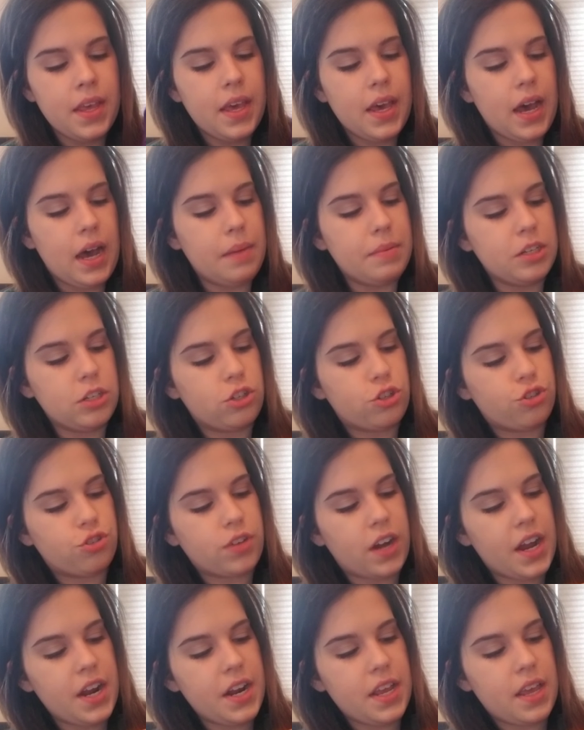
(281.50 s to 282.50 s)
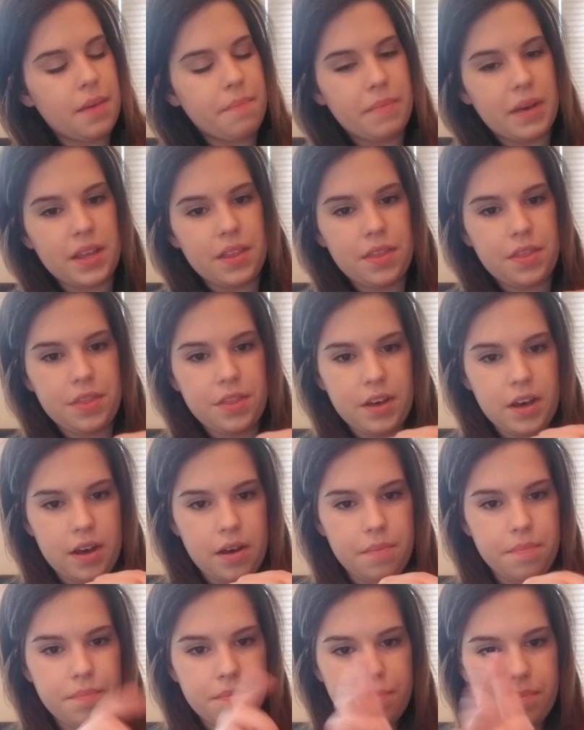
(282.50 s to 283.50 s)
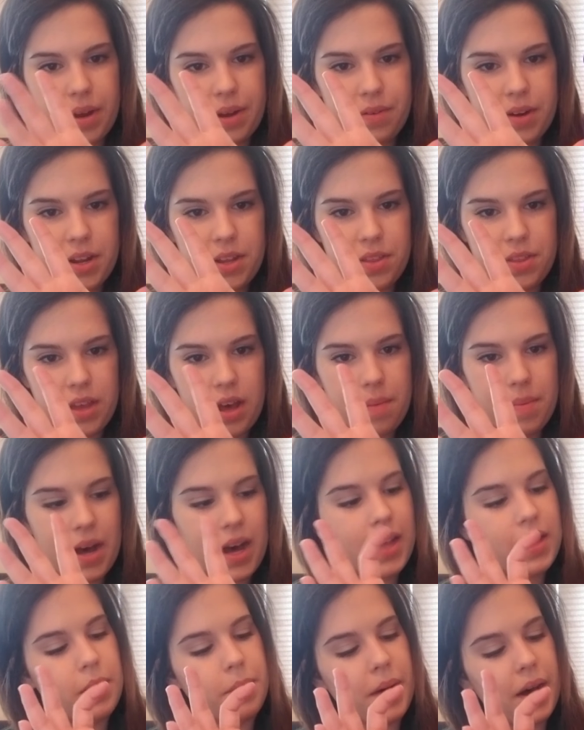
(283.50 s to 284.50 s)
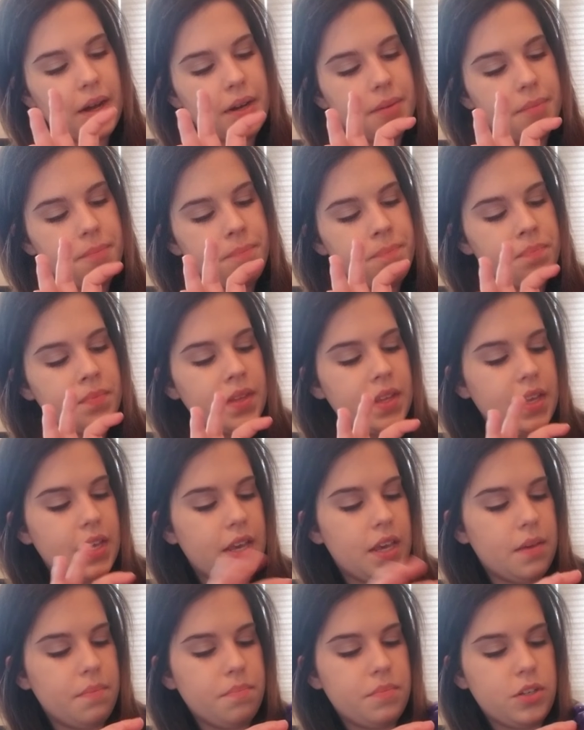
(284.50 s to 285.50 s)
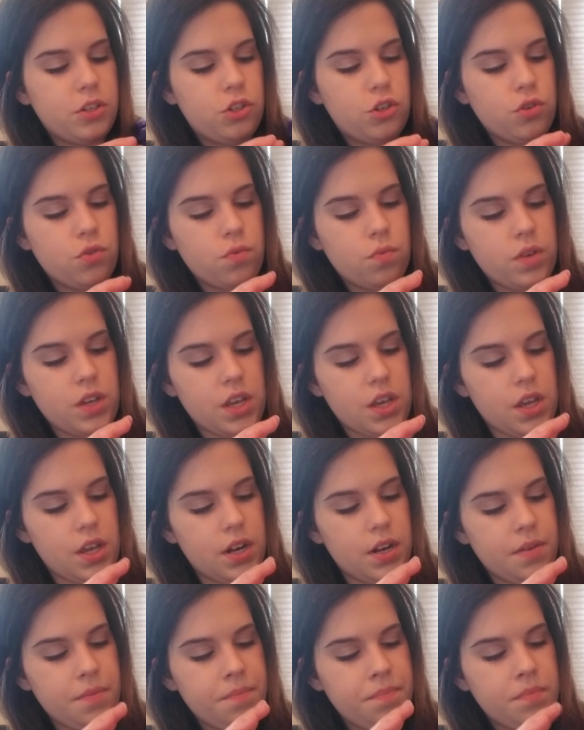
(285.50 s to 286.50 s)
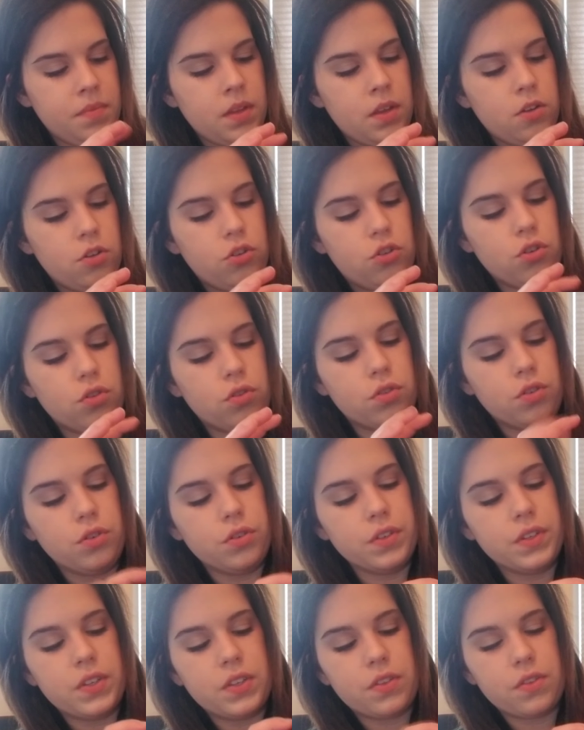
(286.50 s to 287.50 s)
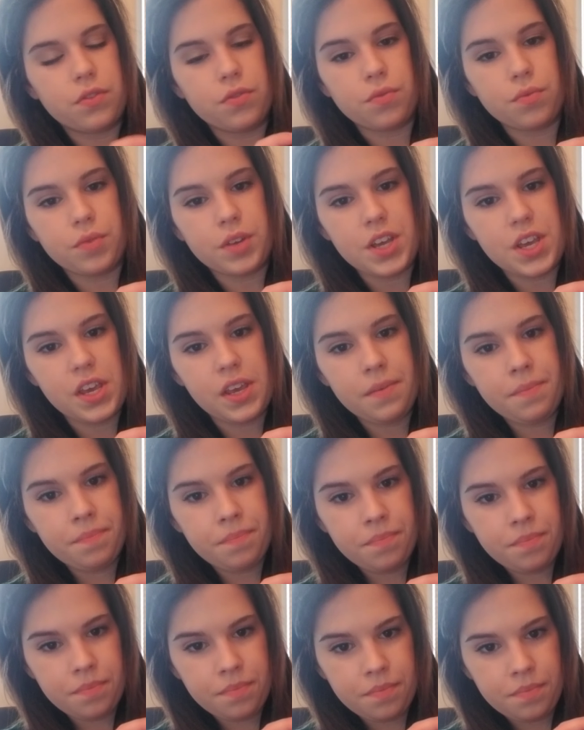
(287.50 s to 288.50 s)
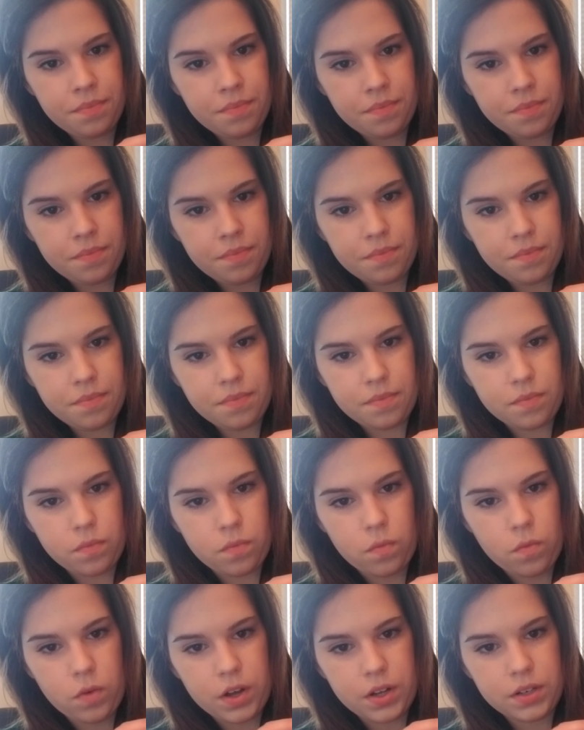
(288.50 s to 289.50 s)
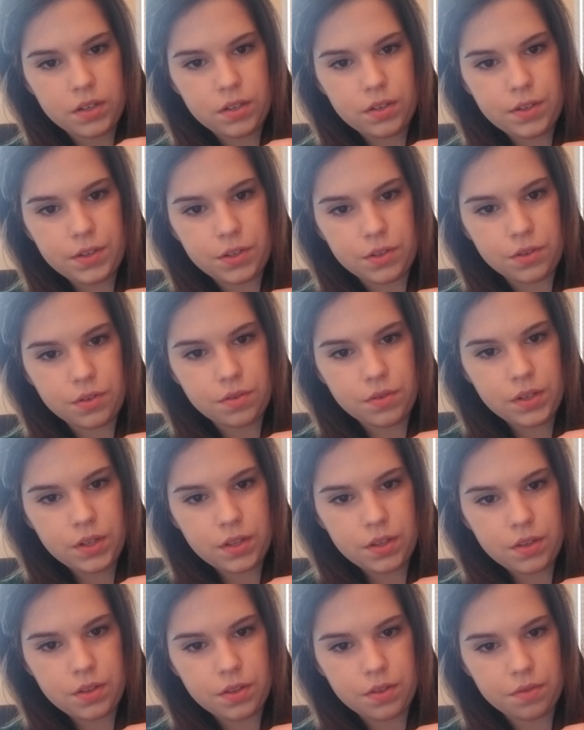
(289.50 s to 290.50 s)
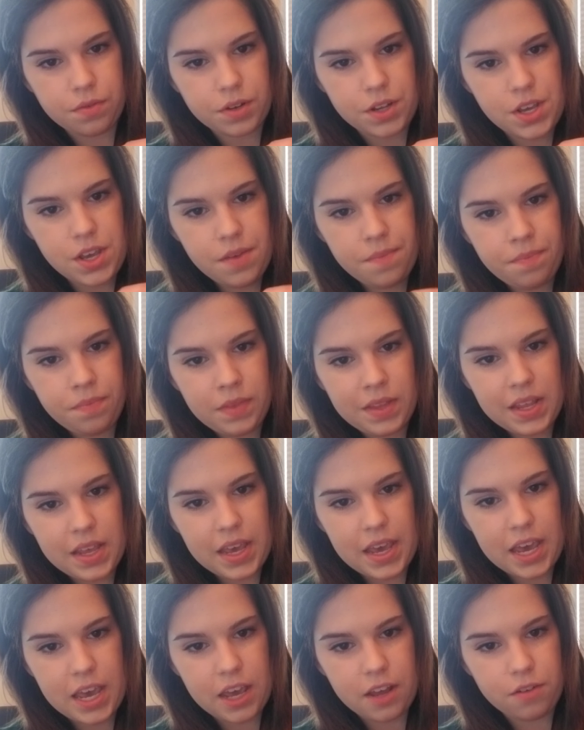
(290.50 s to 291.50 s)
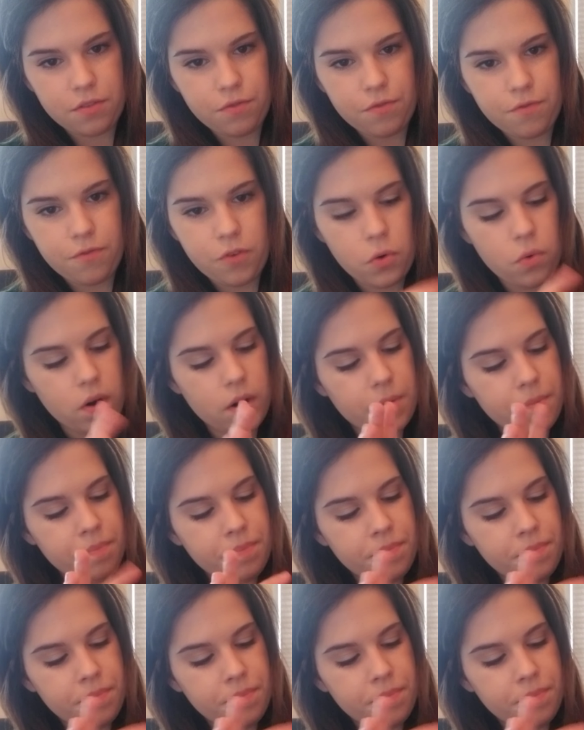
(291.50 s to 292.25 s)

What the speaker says: I'm going to try to get my thumb, my right thumb, on the bottom, in between tone holes 3, 1, 2, 3, and 4,